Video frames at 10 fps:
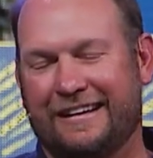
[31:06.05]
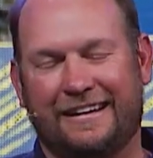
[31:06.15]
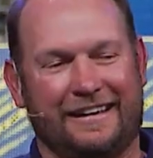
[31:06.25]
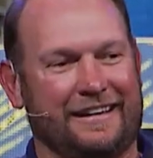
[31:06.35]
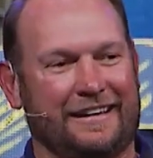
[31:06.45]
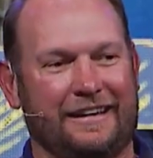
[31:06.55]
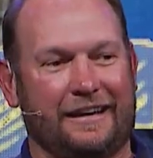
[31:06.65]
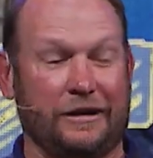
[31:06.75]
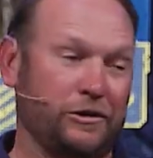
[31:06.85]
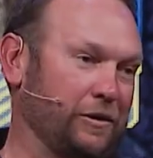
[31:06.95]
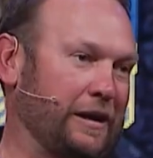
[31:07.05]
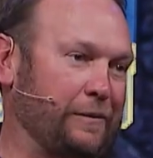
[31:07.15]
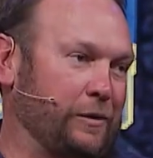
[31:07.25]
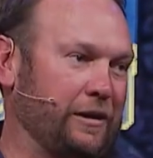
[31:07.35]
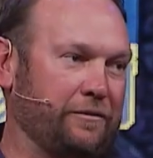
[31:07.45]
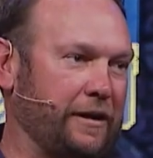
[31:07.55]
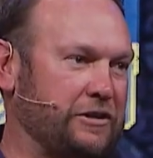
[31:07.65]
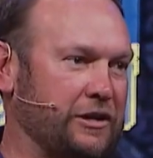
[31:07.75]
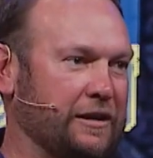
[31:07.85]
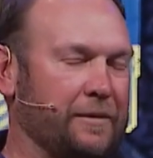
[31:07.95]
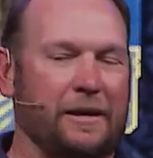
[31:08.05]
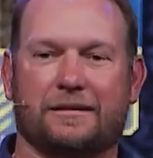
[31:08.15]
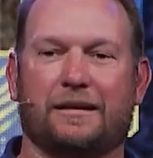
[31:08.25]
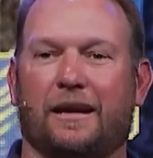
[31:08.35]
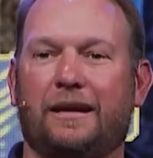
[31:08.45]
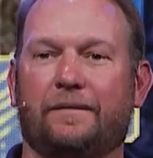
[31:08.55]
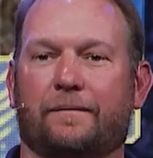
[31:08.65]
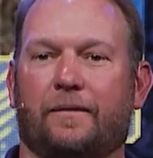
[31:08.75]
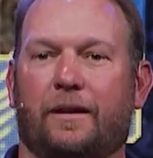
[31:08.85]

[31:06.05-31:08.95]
And I do, I want to invite you to come back tonight.